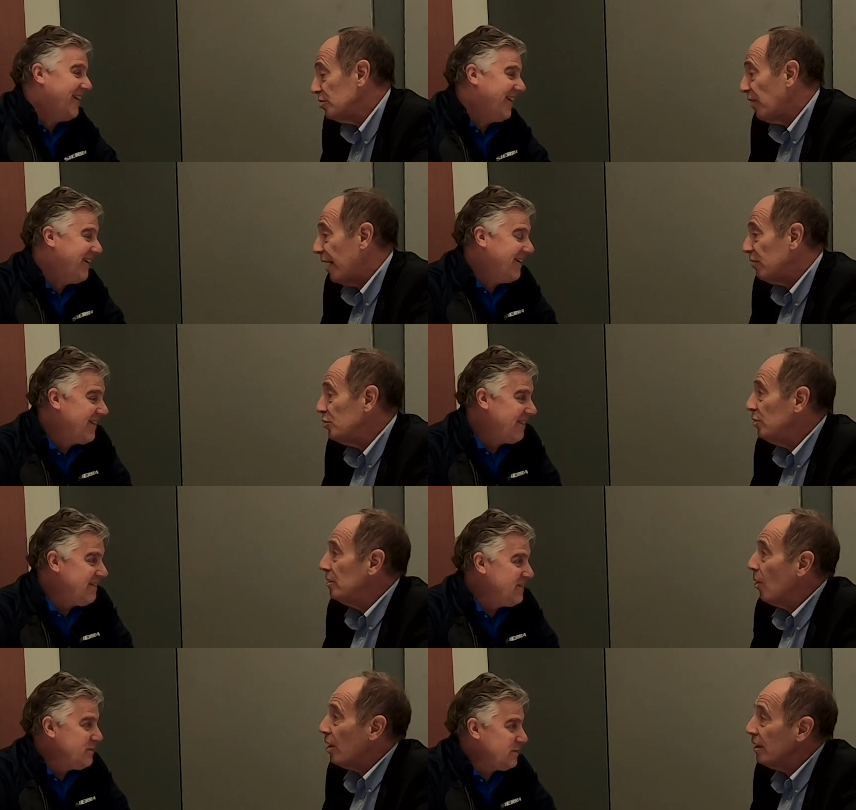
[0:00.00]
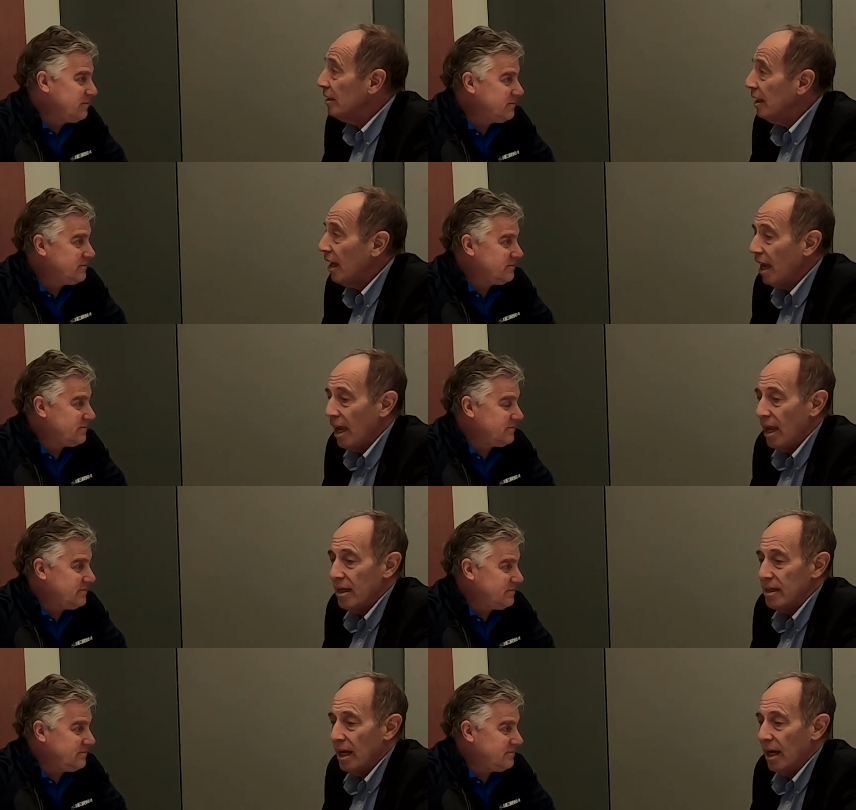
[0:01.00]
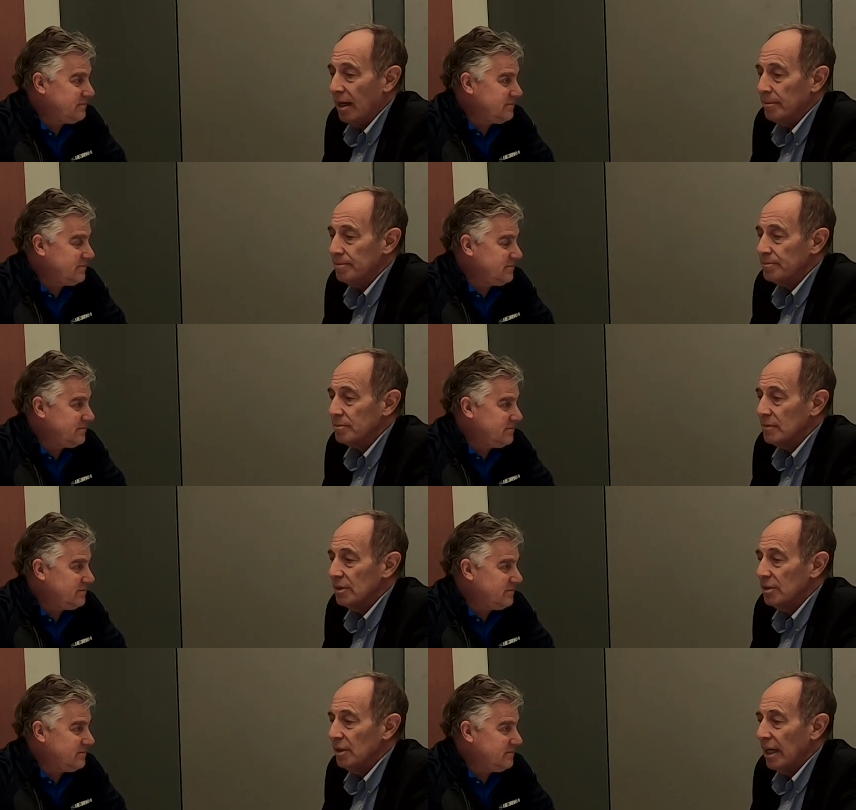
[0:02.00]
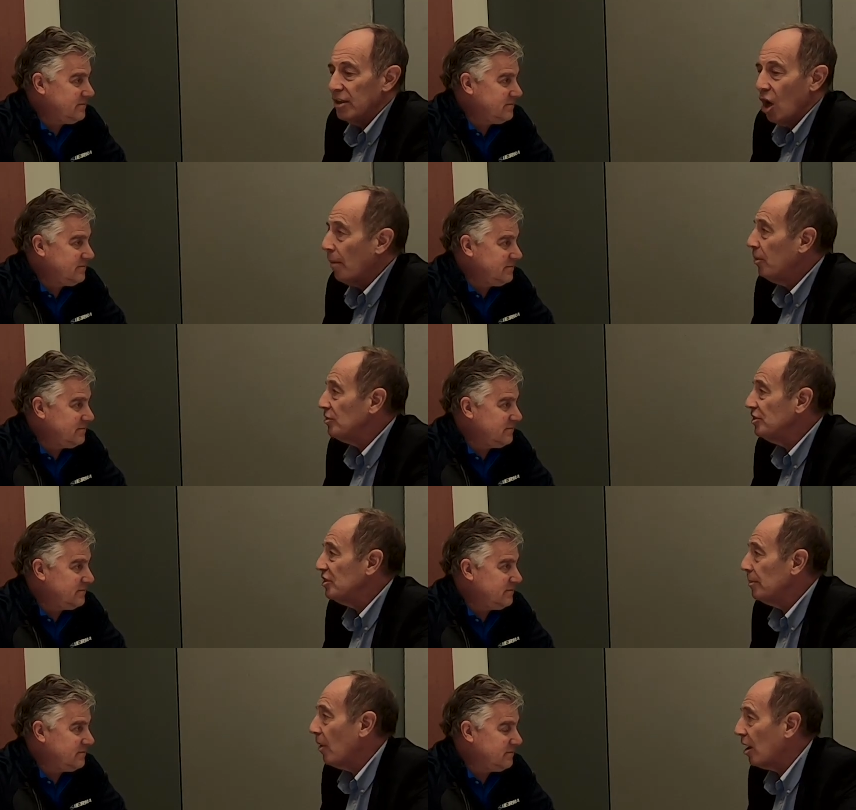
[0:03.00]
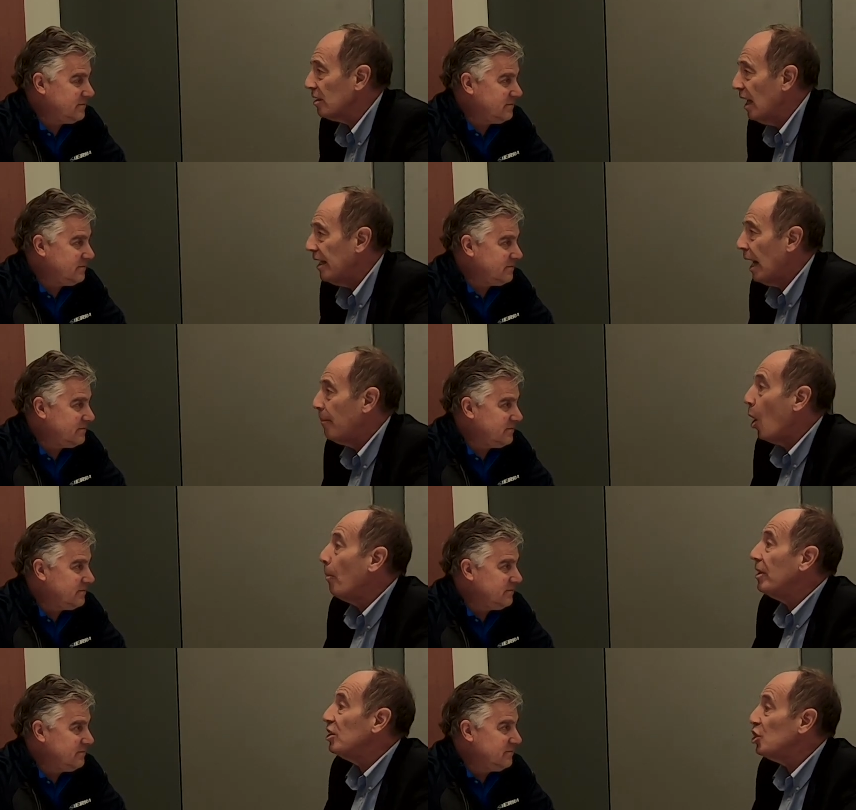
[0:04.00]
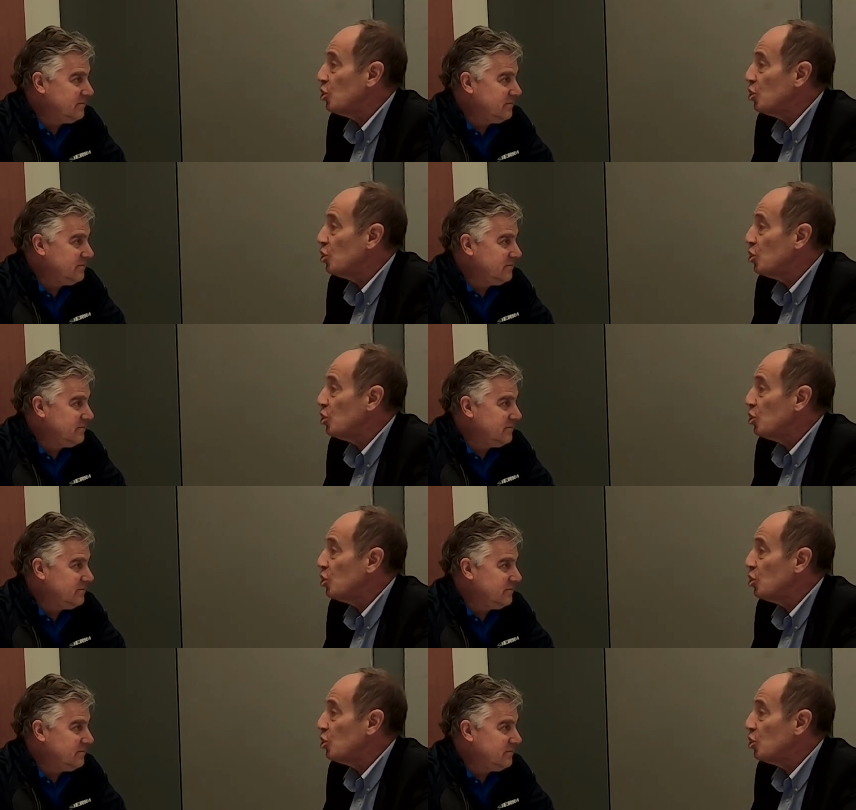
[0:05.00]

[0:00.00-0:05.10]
Speaker 1: it was five oh two in the morning, and um, a car pulls into the parking lot. I'm opening the